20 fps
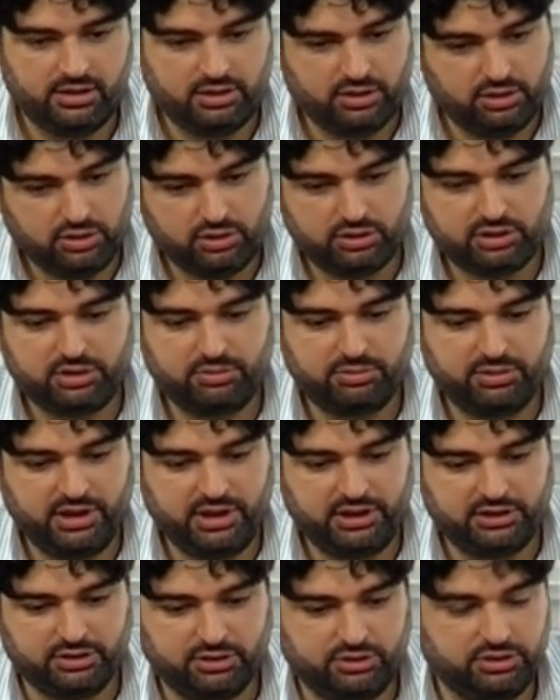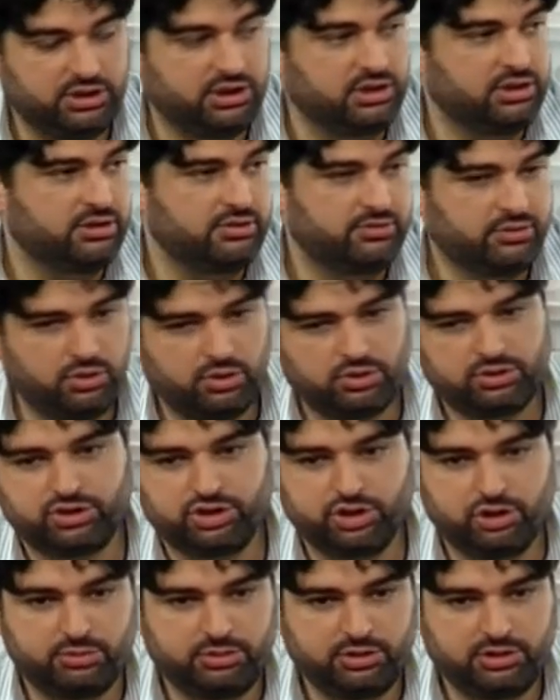a lot depends on
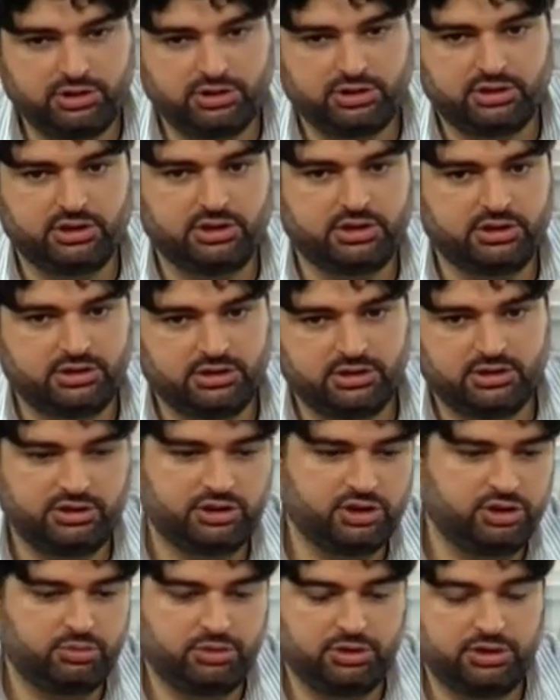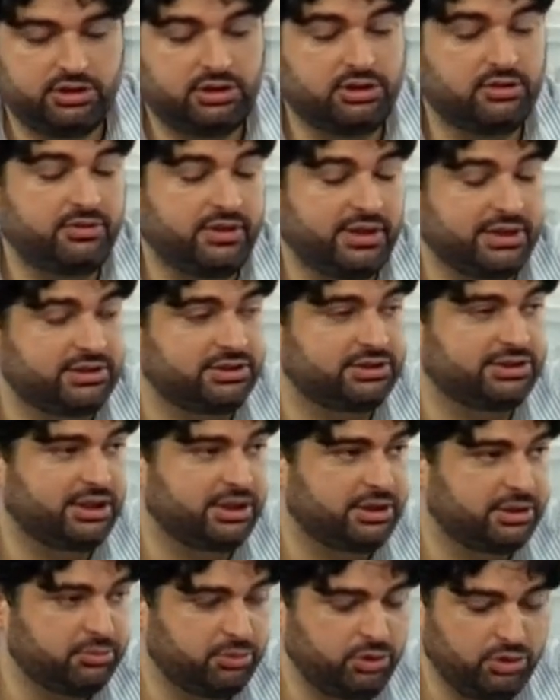geopolitical factors
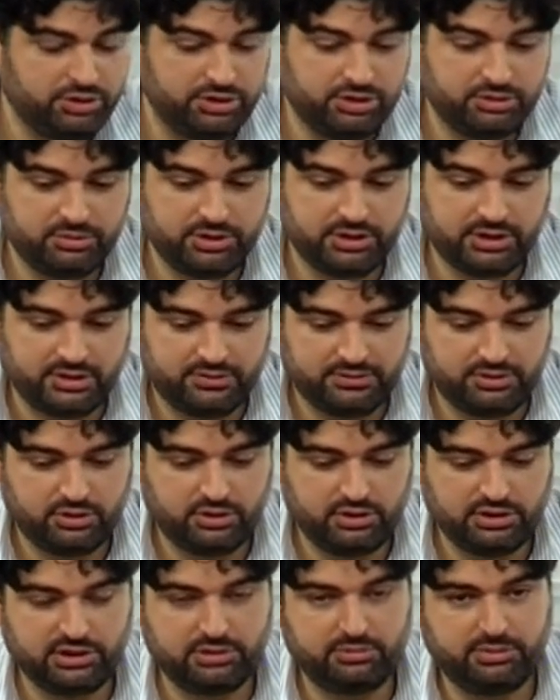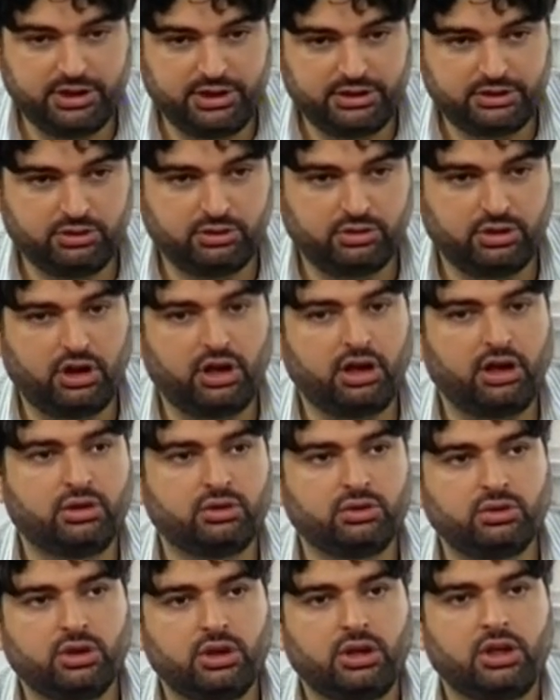are important, but after all, it depends on
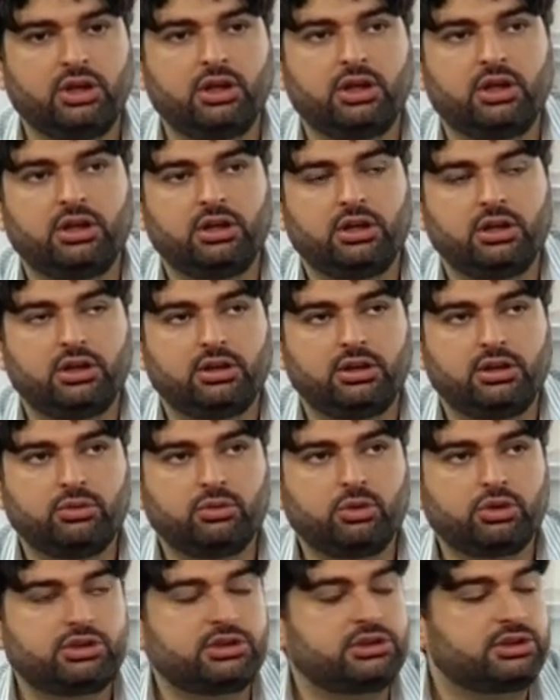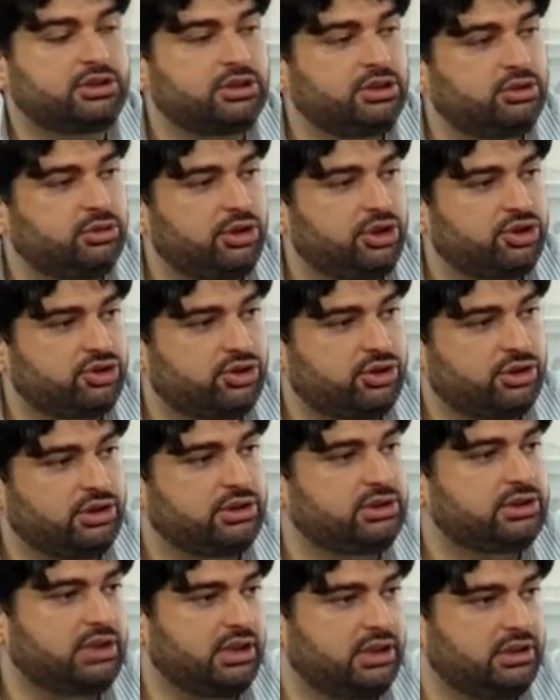how and what is the situation
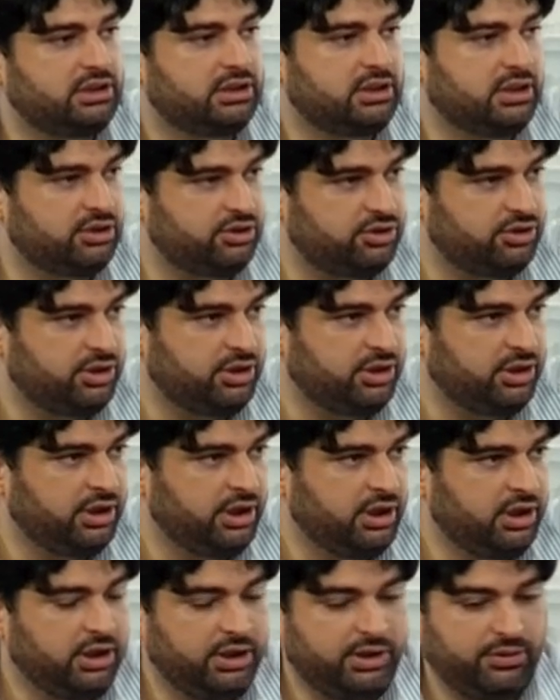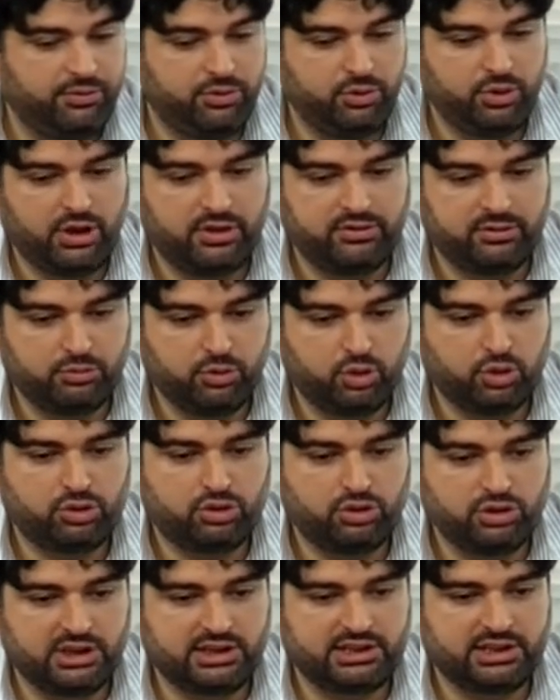inside the country. If you have a more
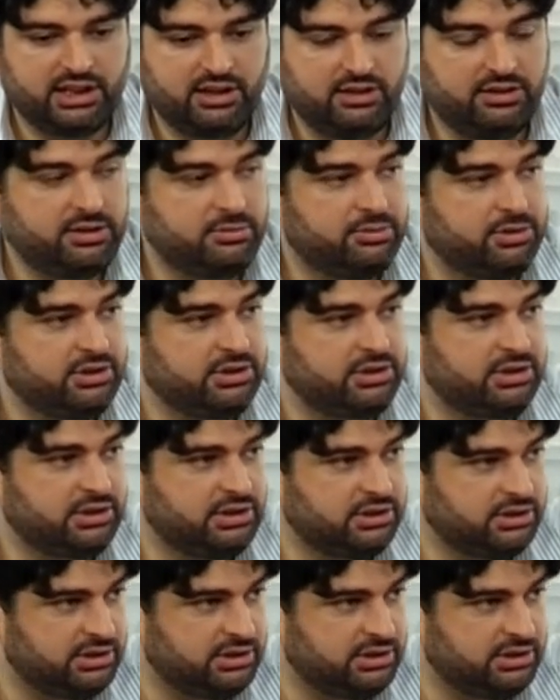or less healthy political